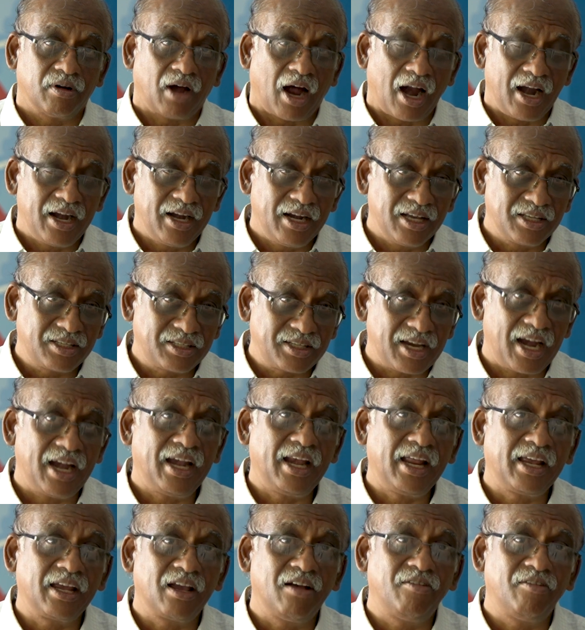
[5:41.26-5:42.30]

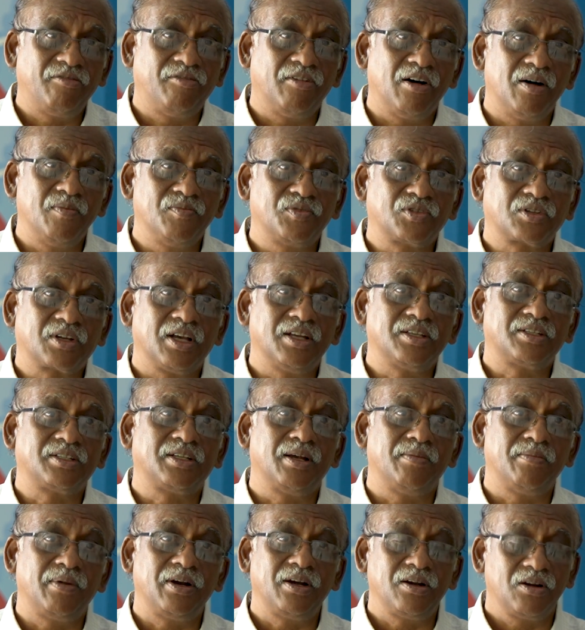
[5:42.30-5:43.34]
understanding a firm's
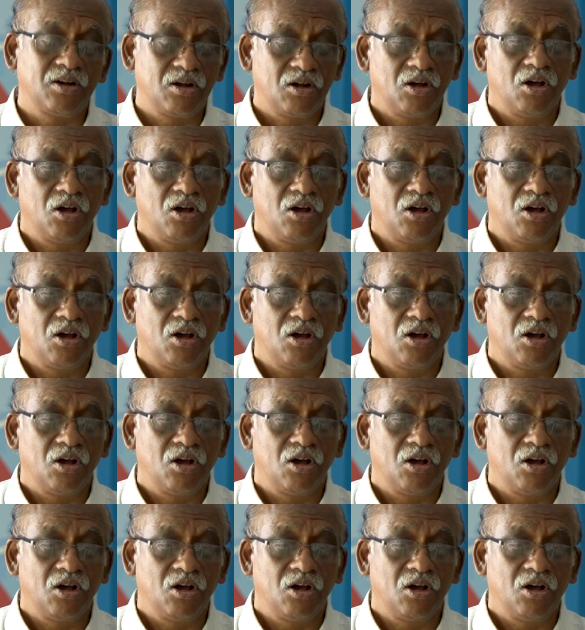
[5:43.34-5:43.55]
customer,